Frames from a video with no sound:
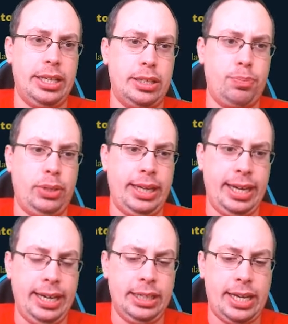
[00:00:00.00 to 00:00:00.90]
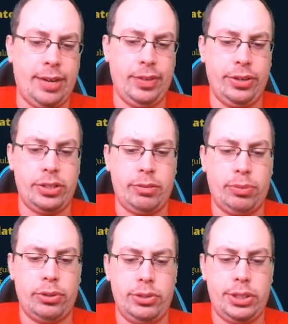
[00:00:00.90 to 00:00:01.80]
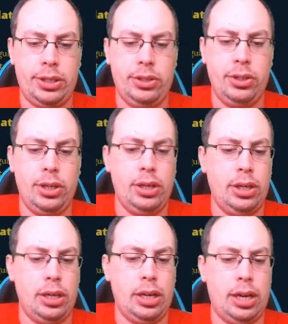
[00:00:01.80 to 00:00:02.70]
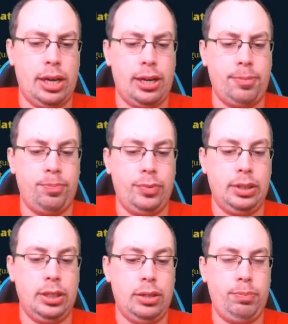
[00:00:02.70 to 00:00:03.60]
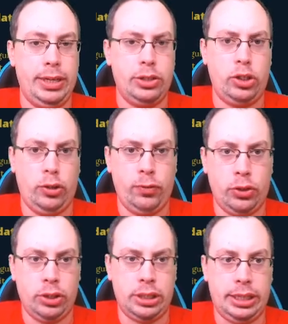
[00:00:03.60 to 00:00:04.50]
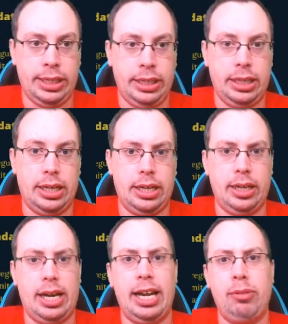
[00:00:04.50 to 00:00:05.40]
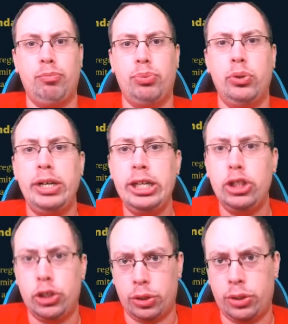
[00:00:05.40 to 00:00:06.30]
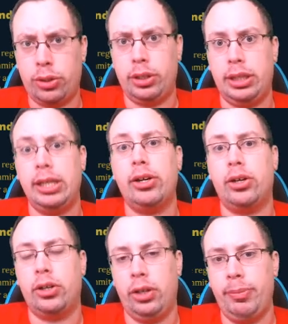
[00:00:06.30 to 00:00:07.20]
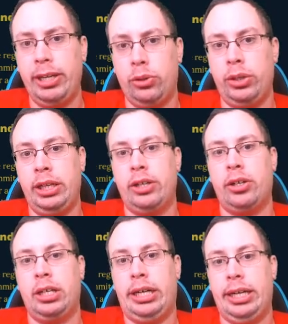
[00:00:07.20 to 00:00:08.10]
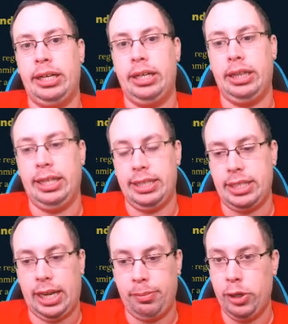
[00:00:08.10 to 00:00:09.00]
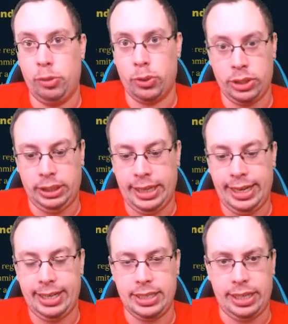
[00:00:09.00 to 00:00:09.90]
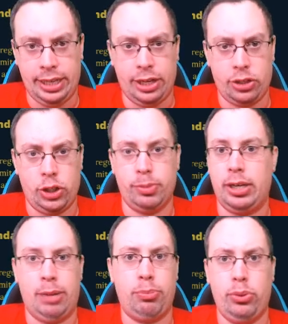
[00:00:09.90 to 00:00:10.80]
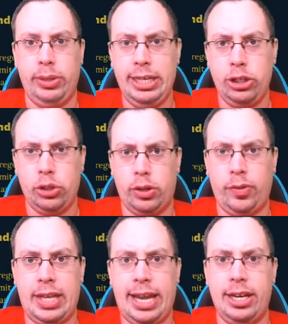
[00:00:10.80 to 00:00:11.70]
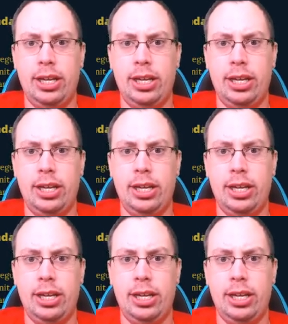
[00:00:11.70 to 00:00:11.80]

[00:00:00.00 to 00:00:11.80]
planning to have theirs in person. Um, Biggest Little Furcon, I'm pretty sure they're going to be holding their con this time. No more delays in October. I'm pretty sure of that,